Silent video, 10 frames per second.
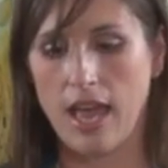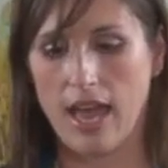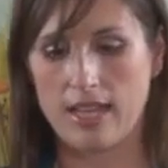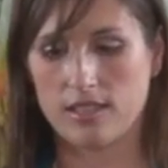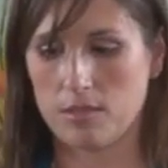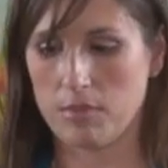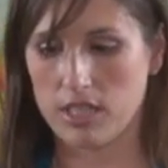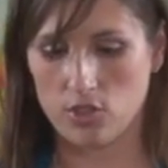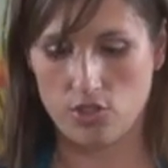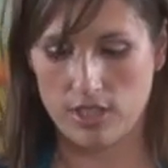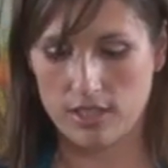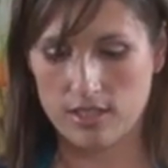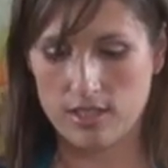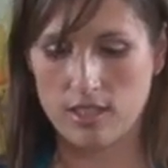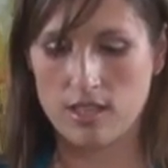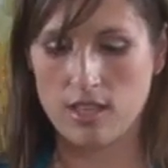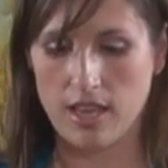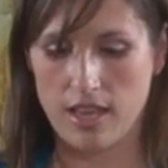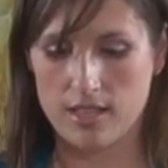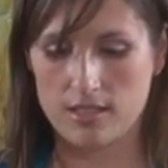add some interest
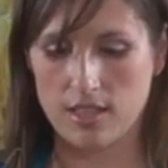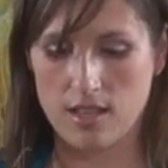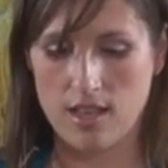and